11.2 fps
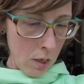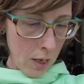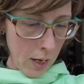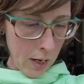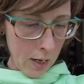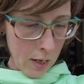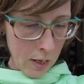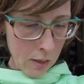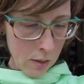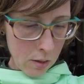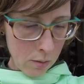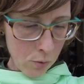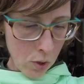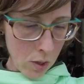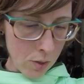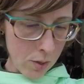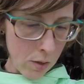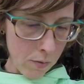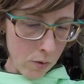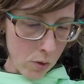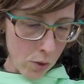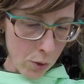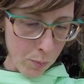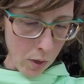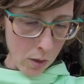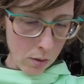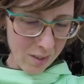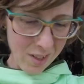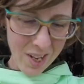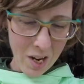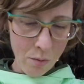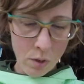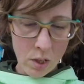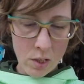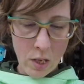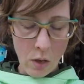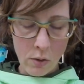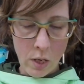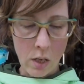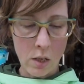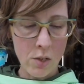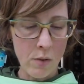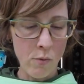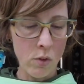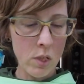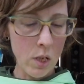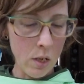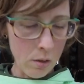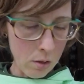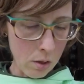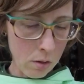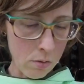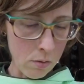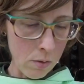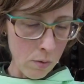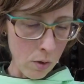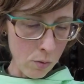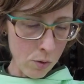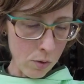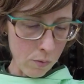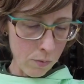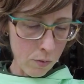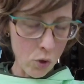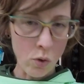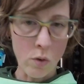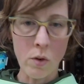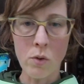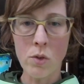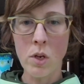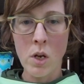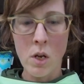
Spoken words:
And I'm trying to see if there's a spot. You can't really tell yet because I've only done, I think, 3 rows of the short rows.